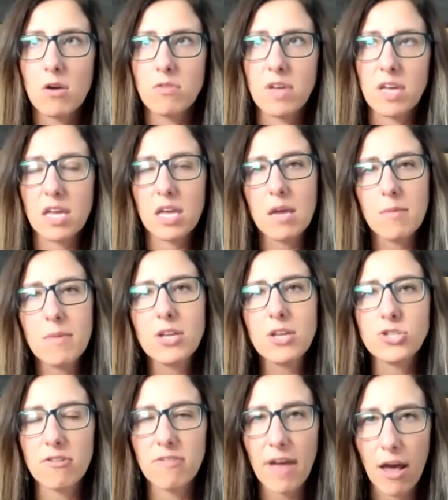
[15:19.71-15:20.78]
the image
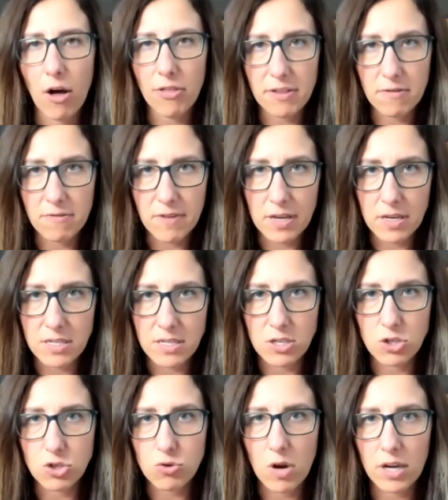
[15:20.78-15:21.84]
of health and fitness
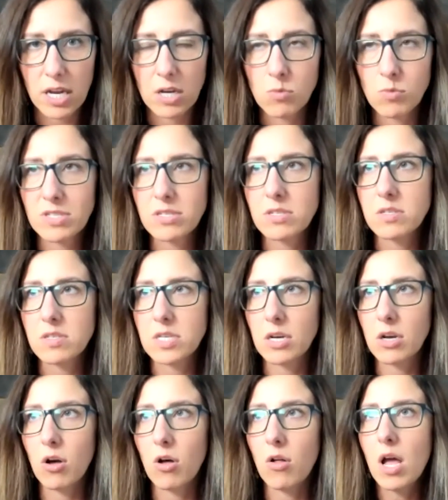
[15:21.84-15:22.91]
and trucking was
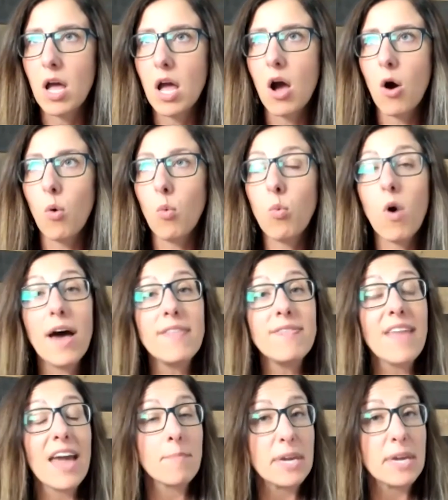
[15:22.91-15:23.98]
still one
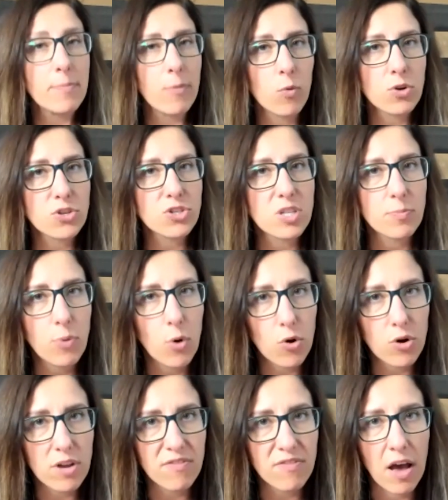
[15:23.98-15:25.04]
that people were
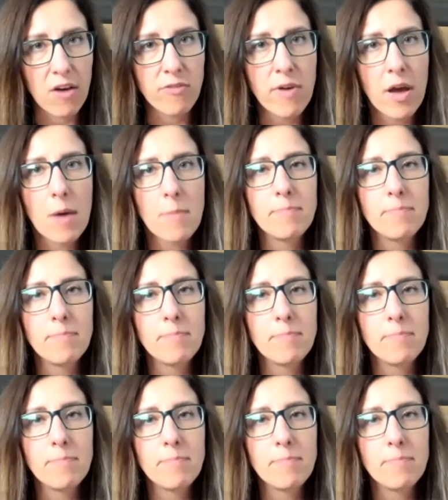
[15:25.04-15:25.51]
supportive of,